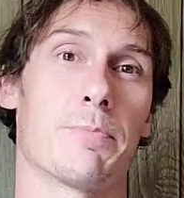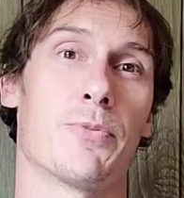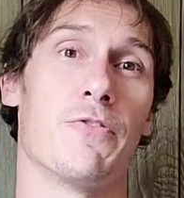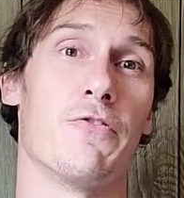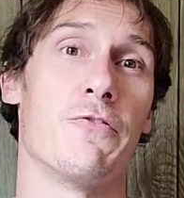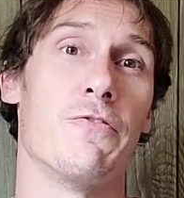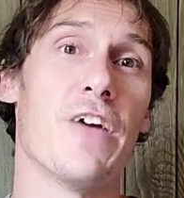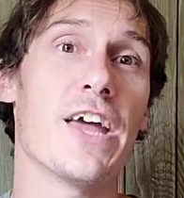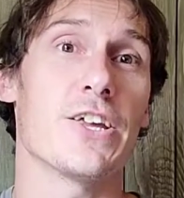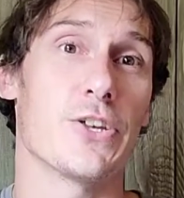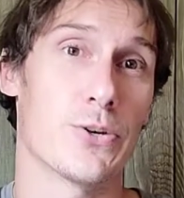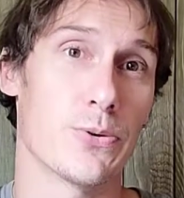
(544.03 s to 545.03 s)

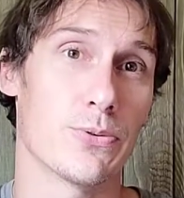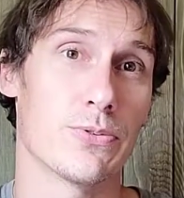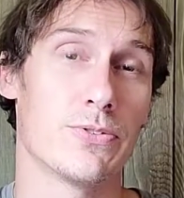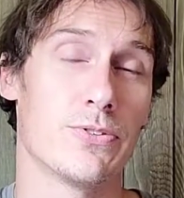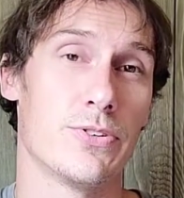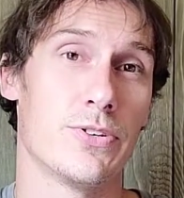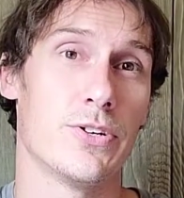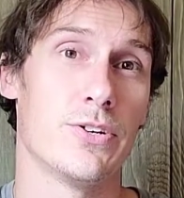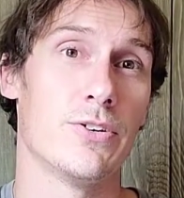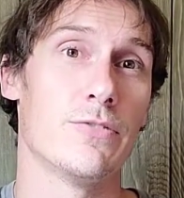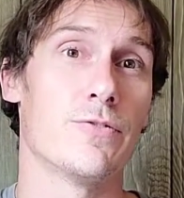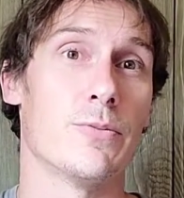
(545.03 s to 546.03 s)
prevent you
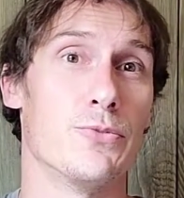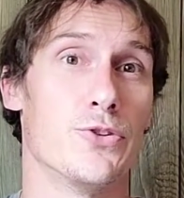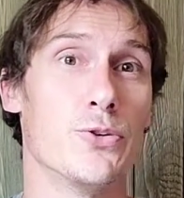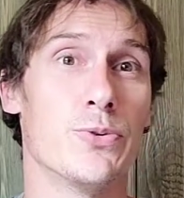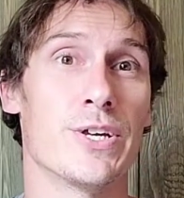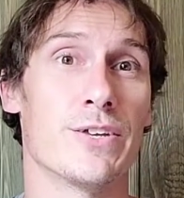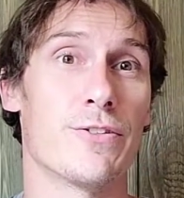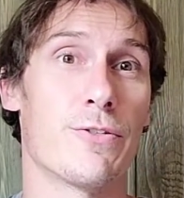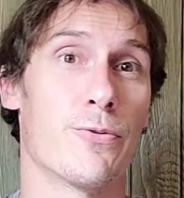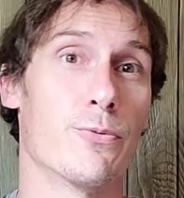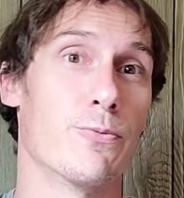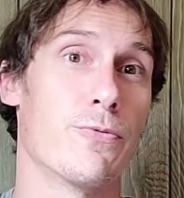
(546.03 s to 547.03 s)
from doing
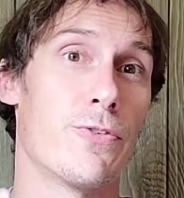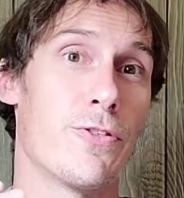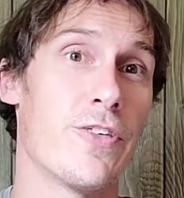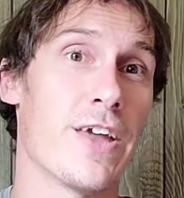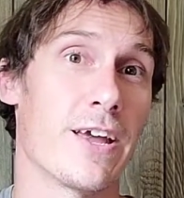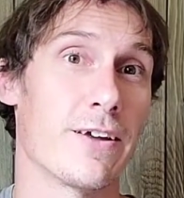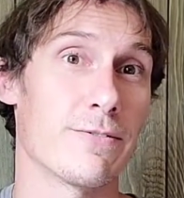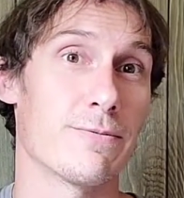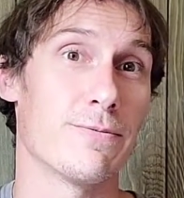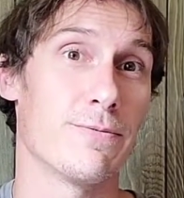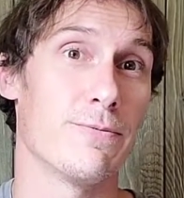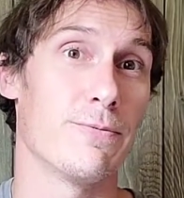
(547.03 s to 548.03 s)
the thing,
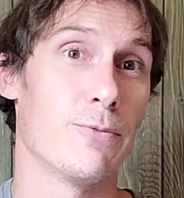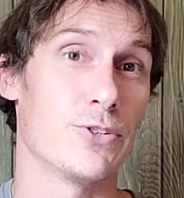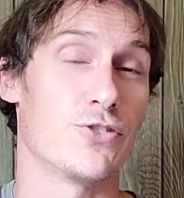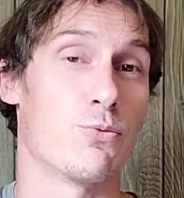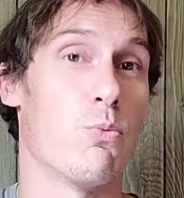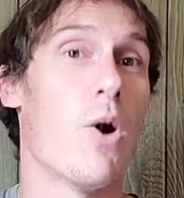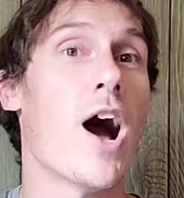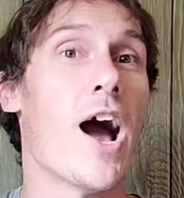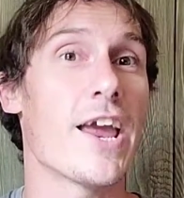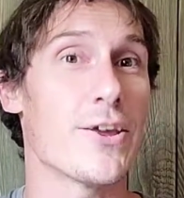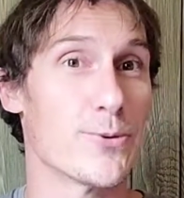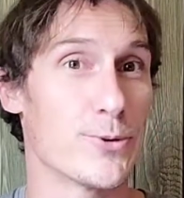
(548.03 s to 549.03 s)
which is
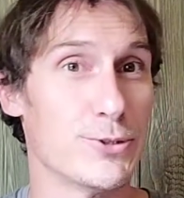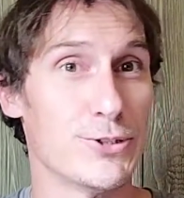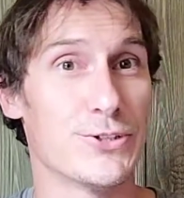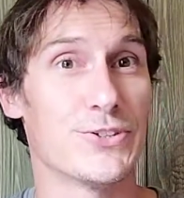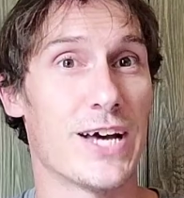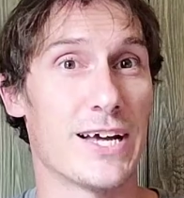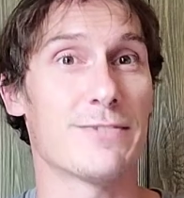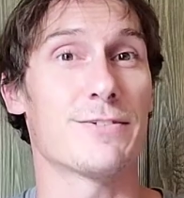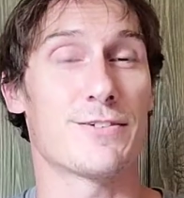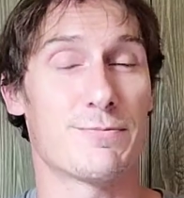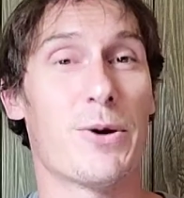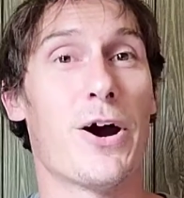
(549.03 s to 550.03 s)
why you cleared that
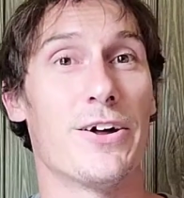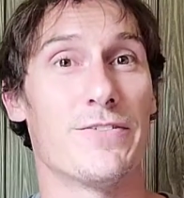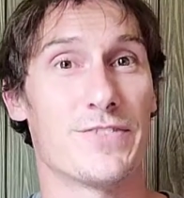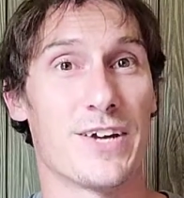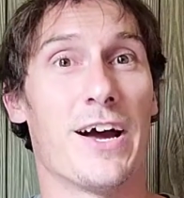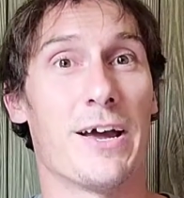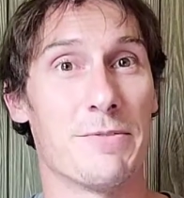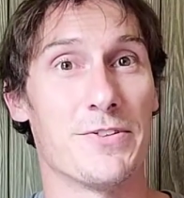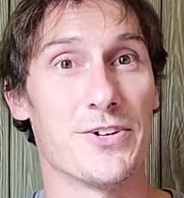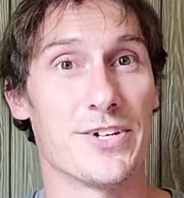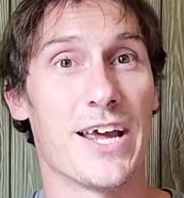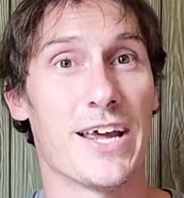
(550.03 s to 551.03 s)
spot of time in
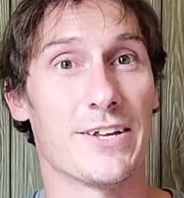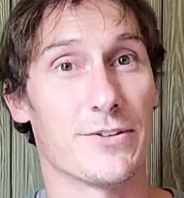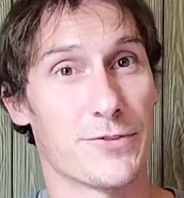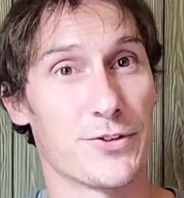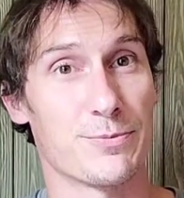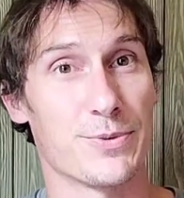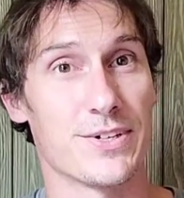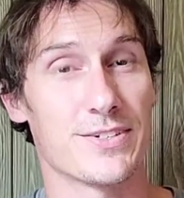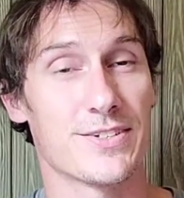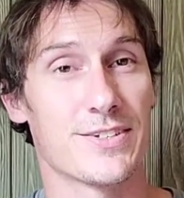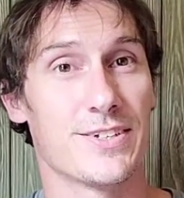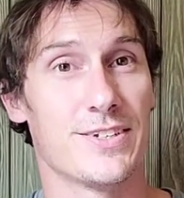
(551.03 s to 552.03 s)
your day in the first place.